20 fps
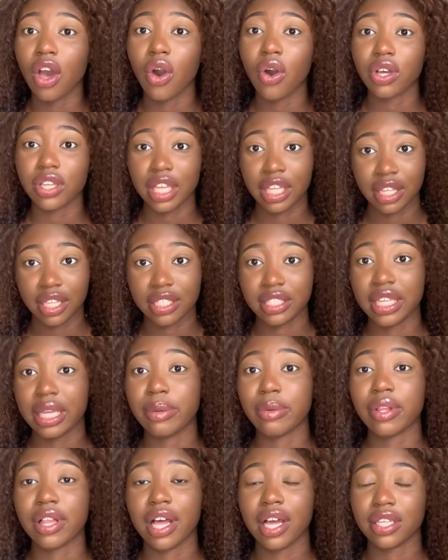In the same
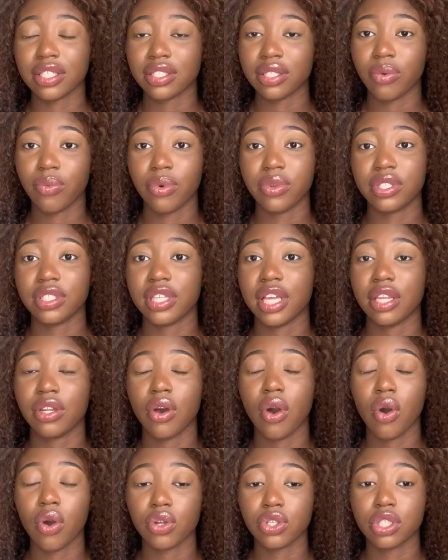class, someone said,
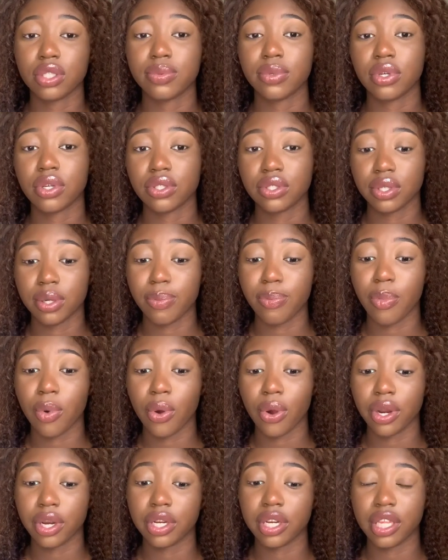oh, just because you're
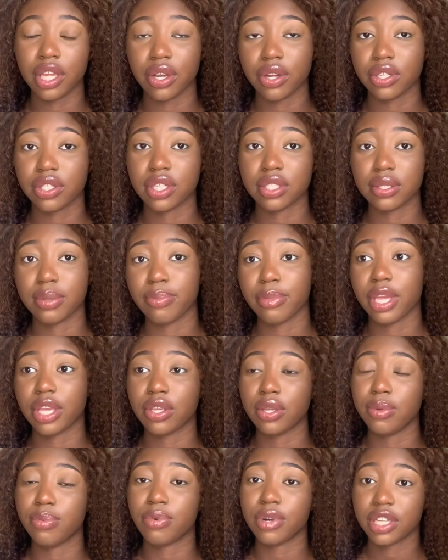born here doesn't make
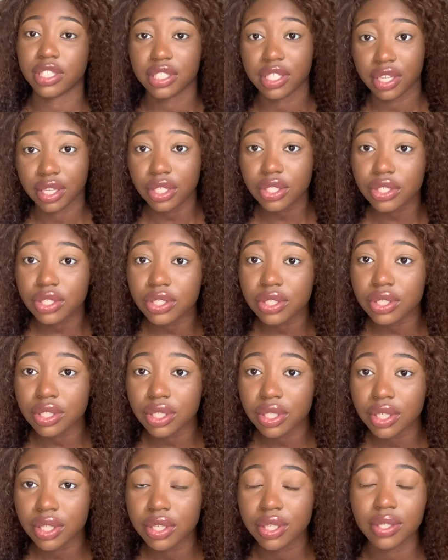you British,
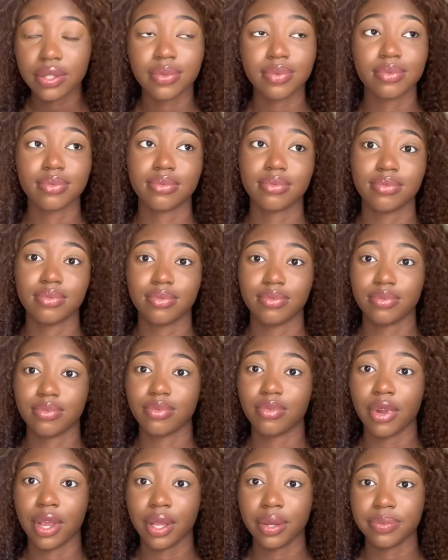
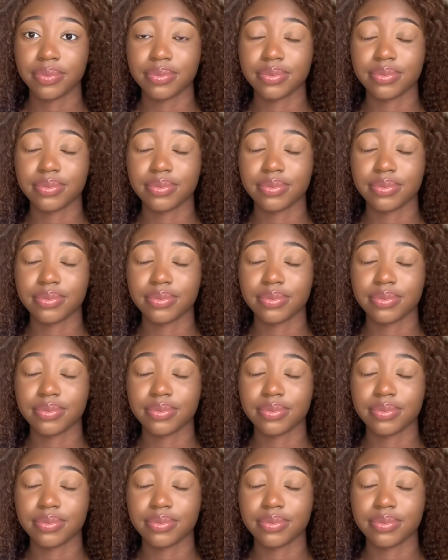right?